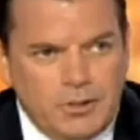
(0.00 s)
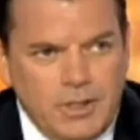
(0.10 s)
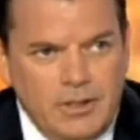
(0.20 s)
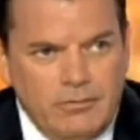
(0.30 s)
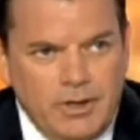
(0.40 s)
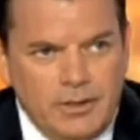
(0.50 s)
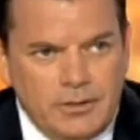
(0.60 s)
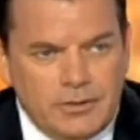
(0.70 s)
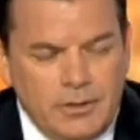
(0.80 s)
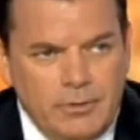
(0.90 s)
this kind of
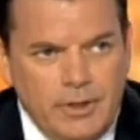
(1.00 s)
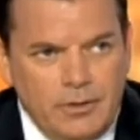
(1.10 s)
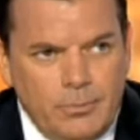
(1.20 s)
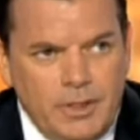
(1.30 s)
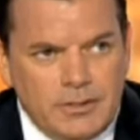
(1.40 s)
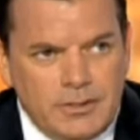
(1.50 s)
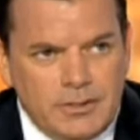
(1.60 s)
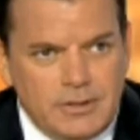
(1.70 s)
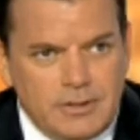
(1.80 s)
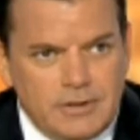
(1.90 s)
violence on a regular
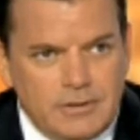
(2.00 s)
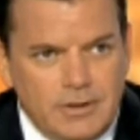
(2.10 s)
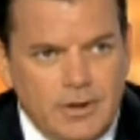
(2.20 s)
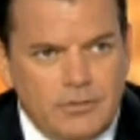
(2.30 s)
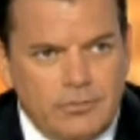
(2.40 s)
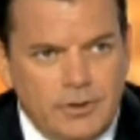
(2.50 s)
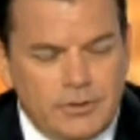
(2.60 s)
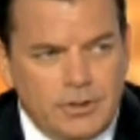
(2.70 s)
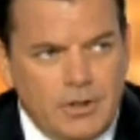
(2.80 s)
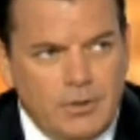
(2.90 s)
basis is hard for
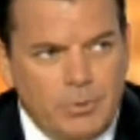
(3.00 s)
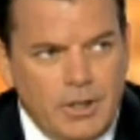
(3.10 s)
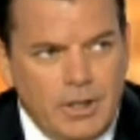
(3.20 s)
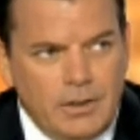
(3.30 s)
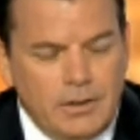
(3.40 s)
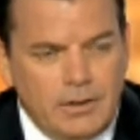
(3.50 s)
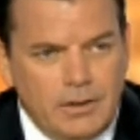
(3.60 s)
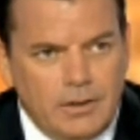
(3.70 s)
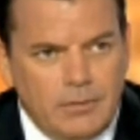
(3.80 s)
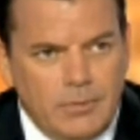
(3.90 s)
us to comprehend.
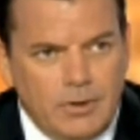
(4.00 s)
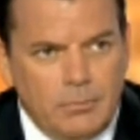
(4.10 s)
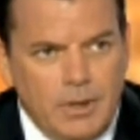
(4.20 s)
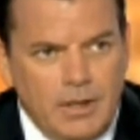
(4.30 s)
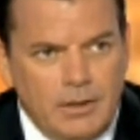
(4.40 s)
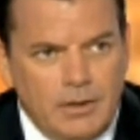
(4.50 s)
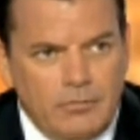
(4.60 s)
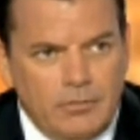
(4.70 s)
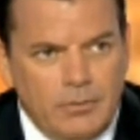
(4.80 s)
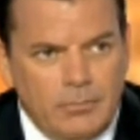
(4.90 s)
It could be
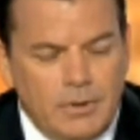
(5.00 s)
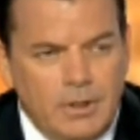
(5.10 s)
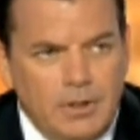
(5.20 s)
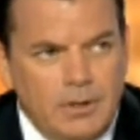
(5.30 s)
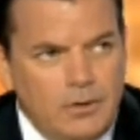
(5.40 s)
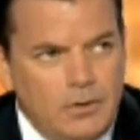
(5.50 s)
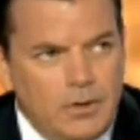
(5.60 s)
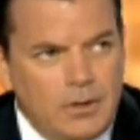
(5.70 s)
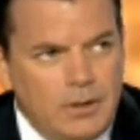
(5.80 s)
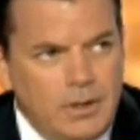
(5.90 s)
anything from a
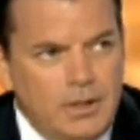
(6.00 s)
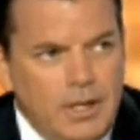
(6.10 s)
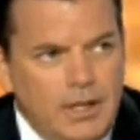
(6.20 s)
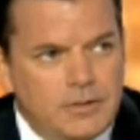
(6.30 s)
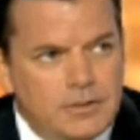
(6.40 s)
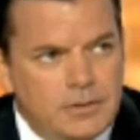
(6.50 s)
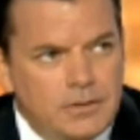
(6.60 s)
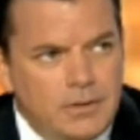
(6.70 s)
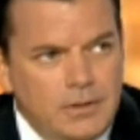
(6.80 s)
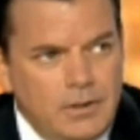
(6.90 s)
look, a glance,
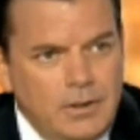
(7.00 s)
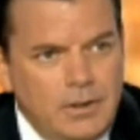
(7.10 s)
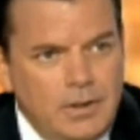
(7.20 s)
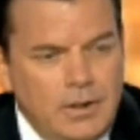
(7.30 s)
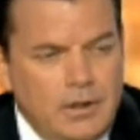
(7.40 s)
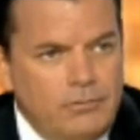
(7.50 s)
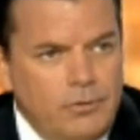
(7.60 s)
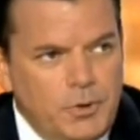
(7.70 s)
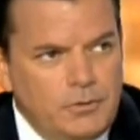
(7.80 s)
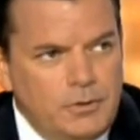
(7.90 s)
a
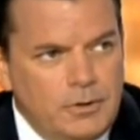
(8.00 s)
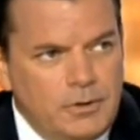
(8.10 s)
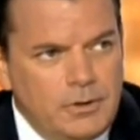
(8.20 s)
dispute.